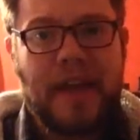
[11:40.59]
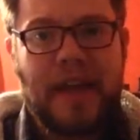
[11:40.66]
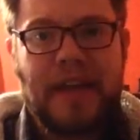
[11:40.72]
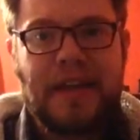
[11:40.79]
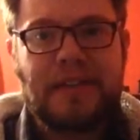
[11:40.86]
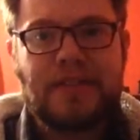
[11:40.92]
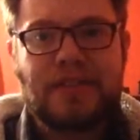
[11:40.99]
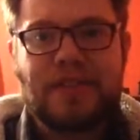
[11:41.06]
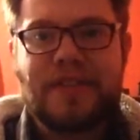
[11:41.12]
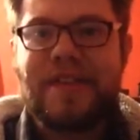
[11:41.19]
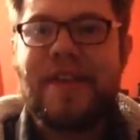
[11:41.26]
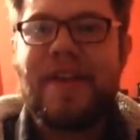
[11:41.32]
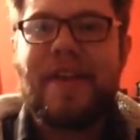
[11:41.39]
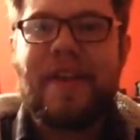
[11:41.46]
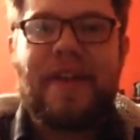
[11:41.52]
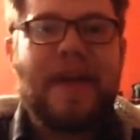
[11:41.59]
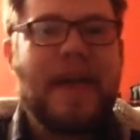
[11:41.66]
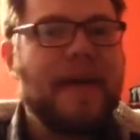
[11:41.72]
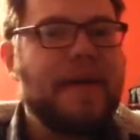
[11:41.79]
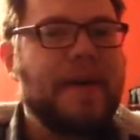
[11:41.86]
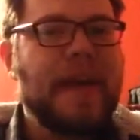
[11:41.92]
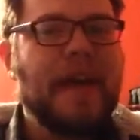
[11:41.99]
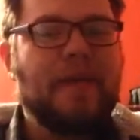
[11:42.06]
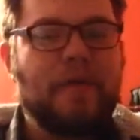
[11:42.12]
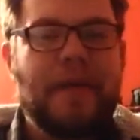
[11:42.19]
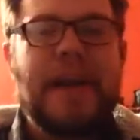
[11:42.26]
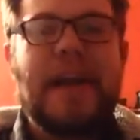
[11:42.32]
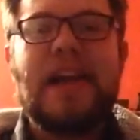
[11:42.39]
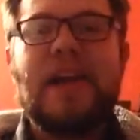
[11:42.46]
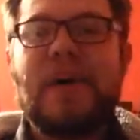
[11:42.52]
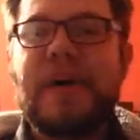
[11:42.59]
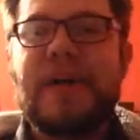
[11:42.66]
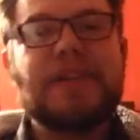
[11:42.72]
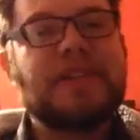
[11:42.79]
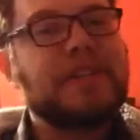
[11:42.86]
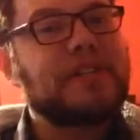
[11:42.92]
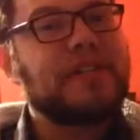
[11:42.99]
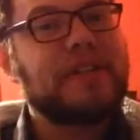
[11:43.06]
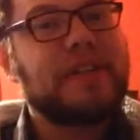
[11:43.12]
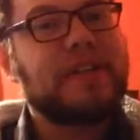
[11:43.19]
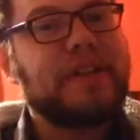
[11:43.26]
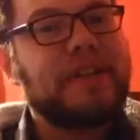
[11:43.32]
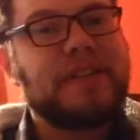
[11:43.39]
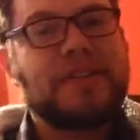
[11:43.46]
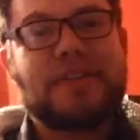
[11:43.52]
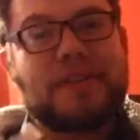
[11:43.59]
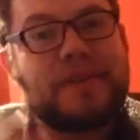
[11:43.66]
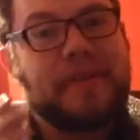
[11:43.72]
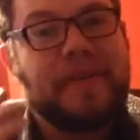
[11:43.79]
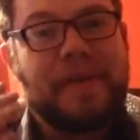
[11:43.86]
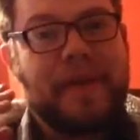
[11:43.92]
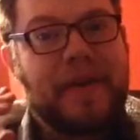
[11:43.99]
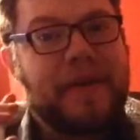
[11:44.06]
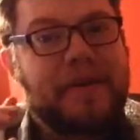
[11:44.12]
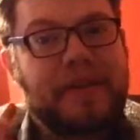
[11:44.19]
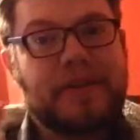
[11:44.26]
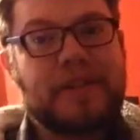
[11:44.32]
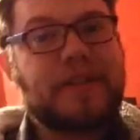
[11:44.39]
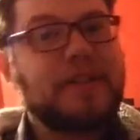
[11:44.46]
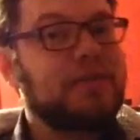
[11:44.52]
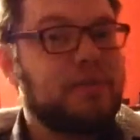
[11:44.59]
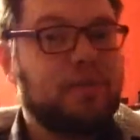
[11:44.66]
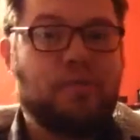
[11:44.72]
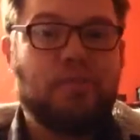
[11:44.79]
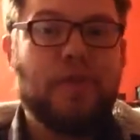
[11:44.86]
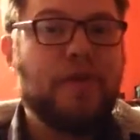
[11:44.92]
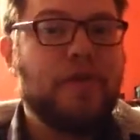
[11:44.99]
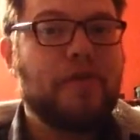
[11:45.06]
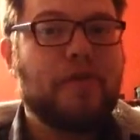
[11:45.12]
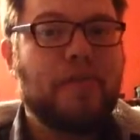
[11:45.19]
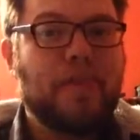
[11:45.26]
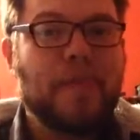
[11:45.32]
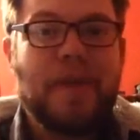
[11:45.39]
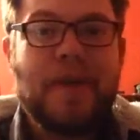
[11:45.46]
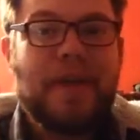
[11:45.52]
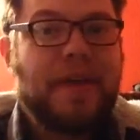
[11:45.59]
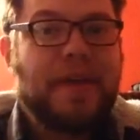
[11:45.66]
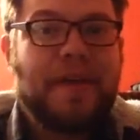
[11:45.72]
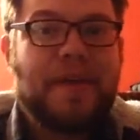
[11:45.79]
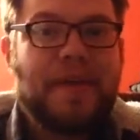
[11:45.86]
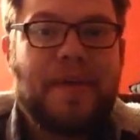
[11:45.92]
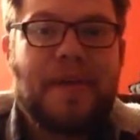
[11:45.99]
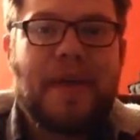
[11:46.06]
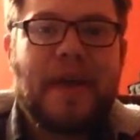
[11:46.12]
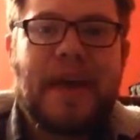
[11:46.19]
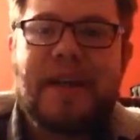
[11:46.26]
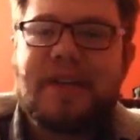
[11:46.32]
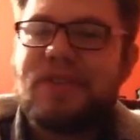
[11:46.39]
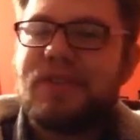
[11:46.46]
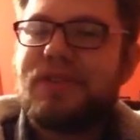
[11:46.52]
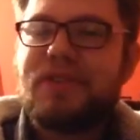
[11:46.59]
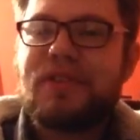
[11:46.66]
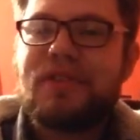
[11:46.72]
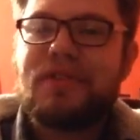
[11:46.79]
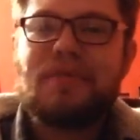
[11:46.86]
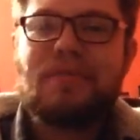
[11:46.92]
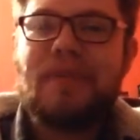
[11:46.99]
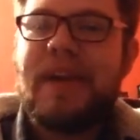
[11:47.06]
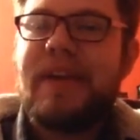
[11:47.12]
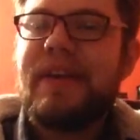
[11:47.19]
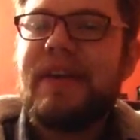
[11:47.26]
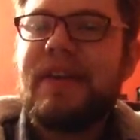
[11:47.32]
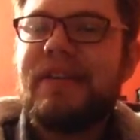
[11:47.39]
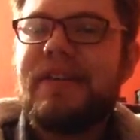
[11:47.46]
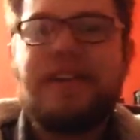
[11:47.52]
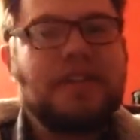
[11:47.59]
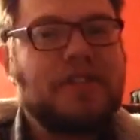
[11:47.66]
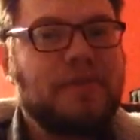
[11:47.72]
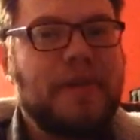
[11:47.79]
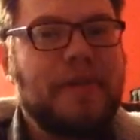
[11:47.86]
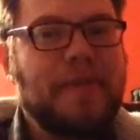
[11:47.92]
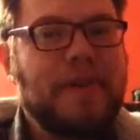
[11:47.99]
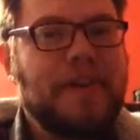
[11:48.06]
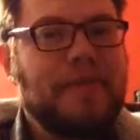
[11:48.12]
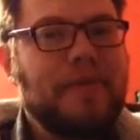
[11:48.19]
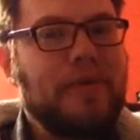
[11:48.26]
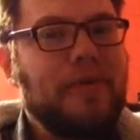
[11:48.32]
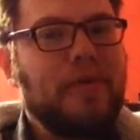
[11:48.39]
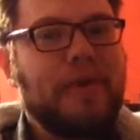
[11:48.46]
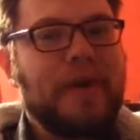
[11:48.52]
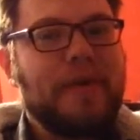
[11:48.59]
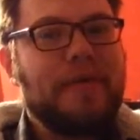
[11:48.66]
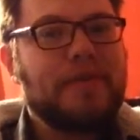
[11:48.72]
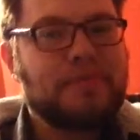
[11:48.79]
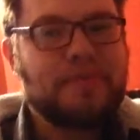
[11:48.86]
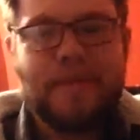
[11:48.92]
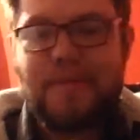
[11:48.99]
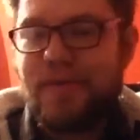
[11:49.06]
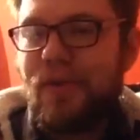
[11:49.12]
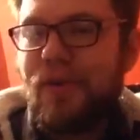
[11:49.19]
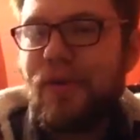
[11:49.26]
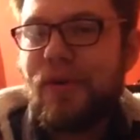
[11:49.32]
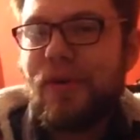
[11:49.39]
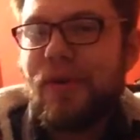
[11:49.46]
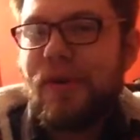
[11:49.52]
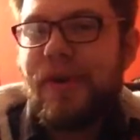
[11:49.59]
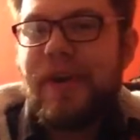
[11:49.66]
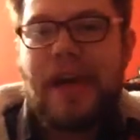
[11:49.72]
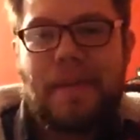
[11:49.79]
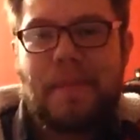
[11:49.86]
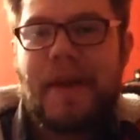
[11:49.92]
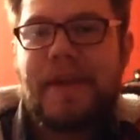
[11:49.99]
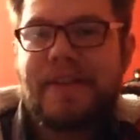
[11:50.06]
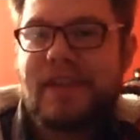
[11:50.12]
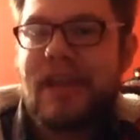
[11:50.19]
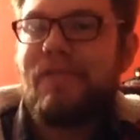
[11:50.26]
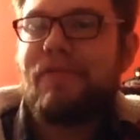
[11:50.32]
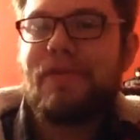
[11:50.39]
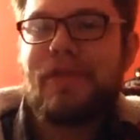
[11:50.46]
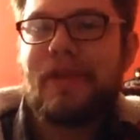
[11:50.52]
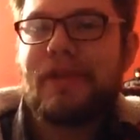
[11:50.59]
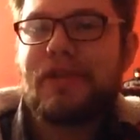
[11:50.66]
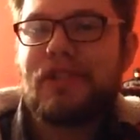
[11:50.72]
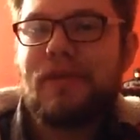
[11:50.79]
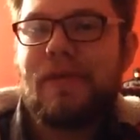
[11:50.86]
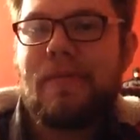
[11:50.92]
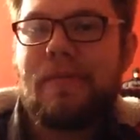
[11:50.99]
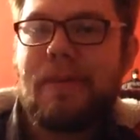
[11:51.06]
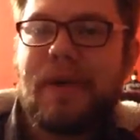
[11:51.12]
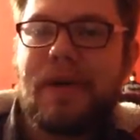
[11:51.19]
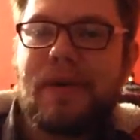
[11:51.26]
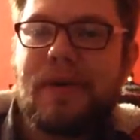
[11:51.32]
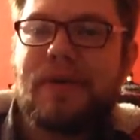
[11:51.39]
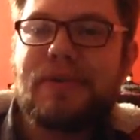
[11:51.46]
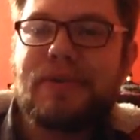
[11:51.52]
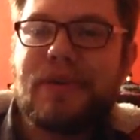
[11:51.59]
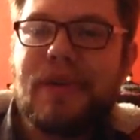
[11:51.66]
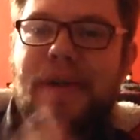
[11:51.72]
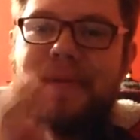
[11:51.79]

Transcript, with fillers: It's it, he realises that this that this room, it just doesn't mean anything to him anymore, whereas before it meant everything to him, because